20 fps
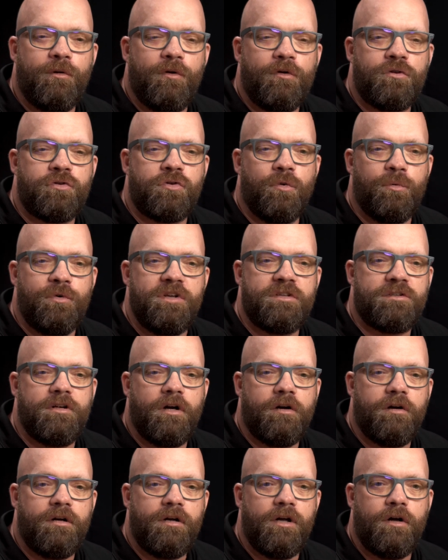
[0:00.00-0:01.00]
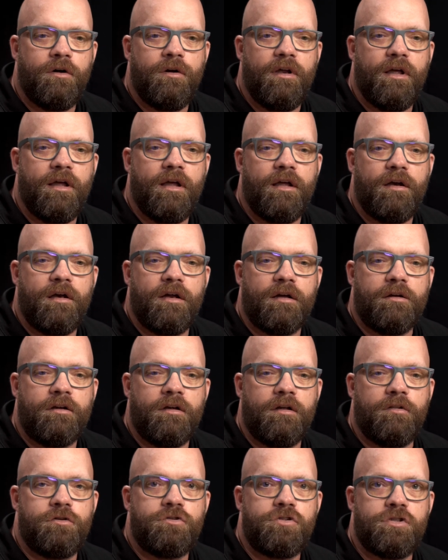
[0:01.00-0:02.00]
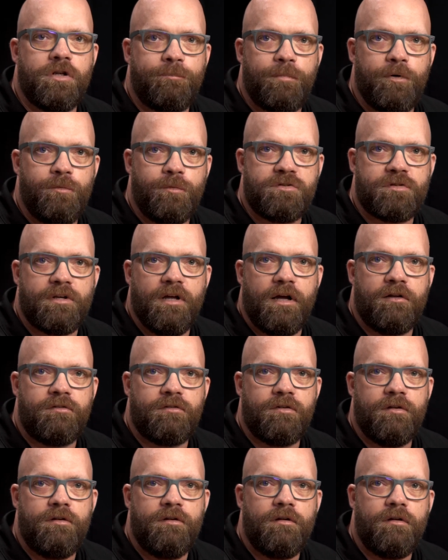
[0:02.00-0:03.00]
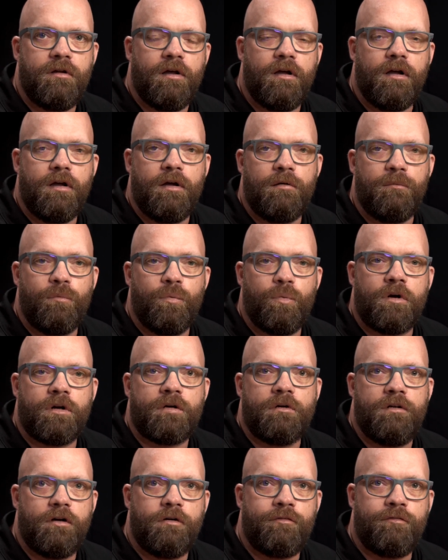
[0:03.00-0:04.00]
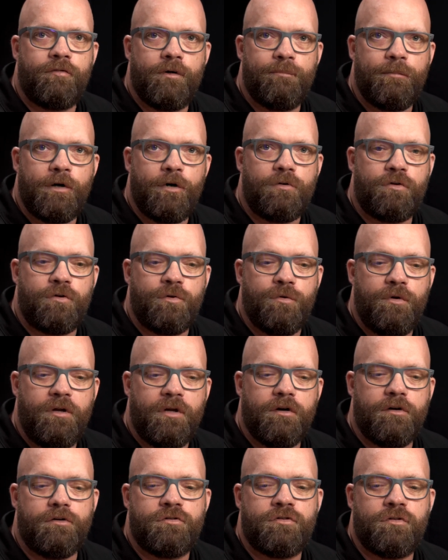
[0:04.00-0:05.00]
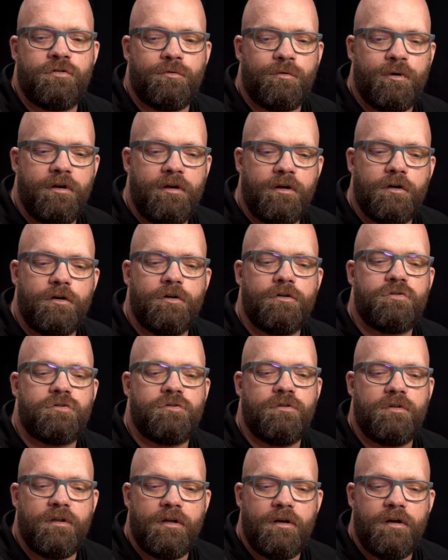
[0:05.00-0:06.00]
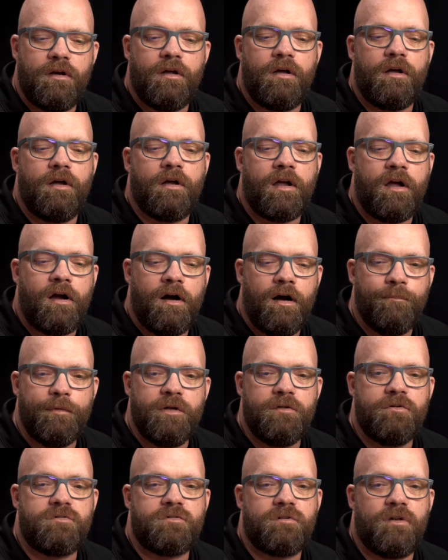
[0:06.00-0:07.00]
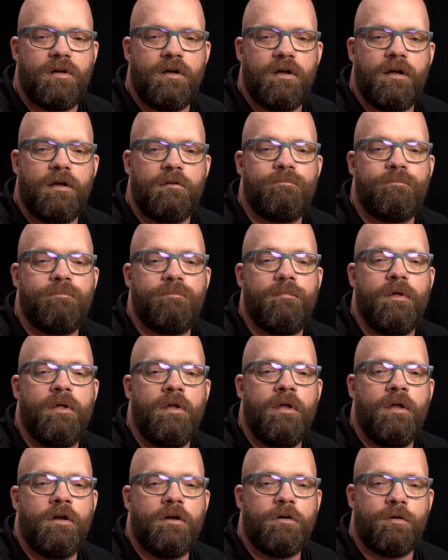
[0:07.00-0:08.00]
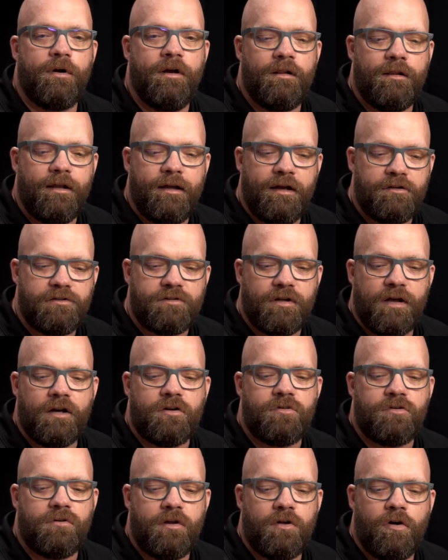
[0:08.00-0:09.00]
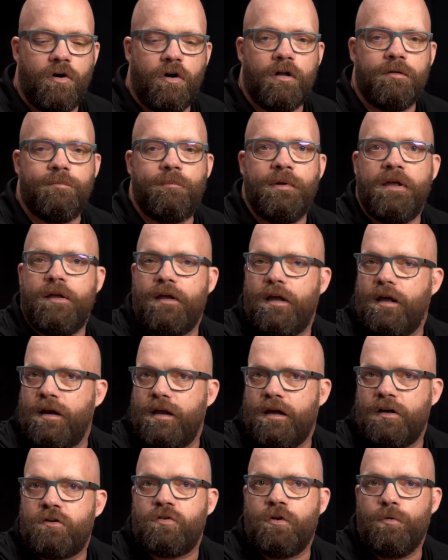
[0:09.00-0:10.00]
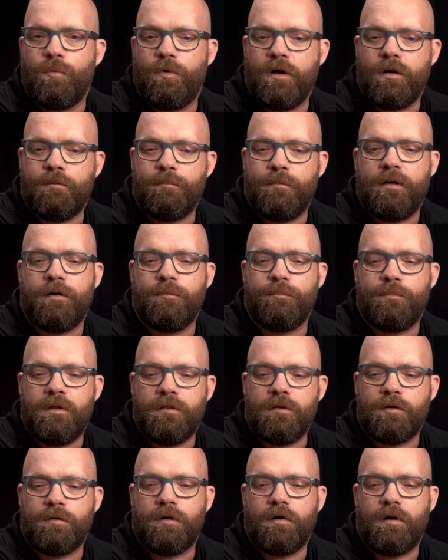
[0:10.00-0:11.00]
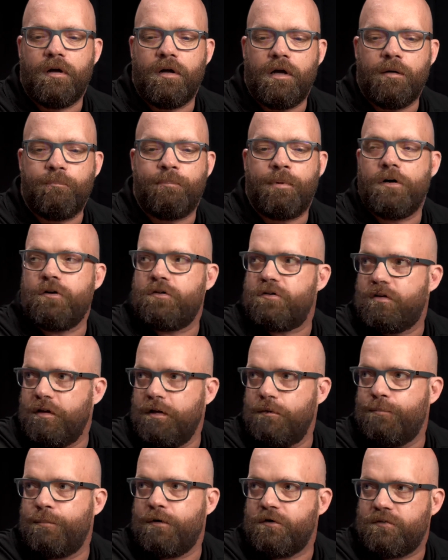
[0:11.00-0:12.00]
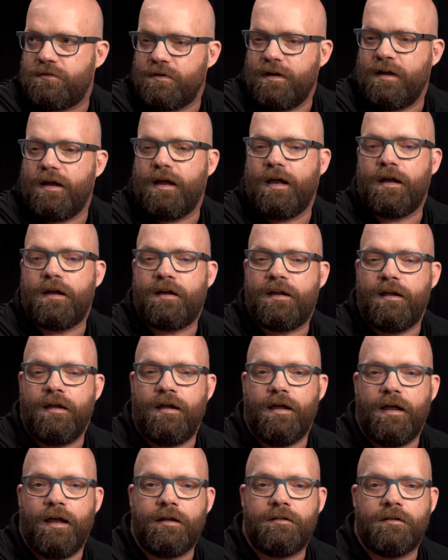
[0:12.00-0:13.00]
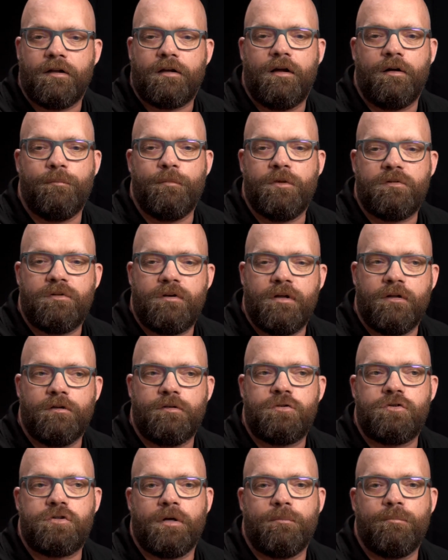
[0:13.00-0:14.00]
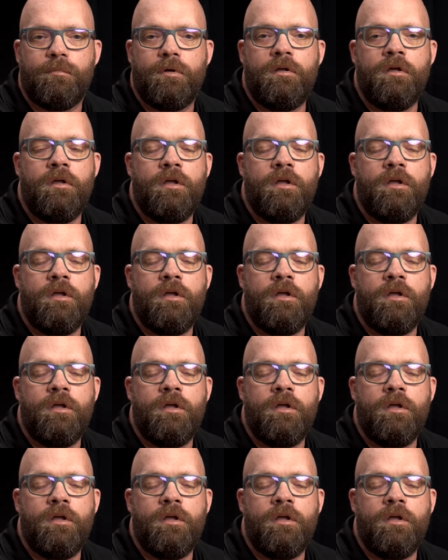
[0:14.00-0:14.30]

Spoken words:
So we started out at a dealership in Wisconsin, worked there for about 2 years, 3 years. Then Cummins Great Lakes actually called me and actually wanted me to be their parts lead person at the Cummins dealership.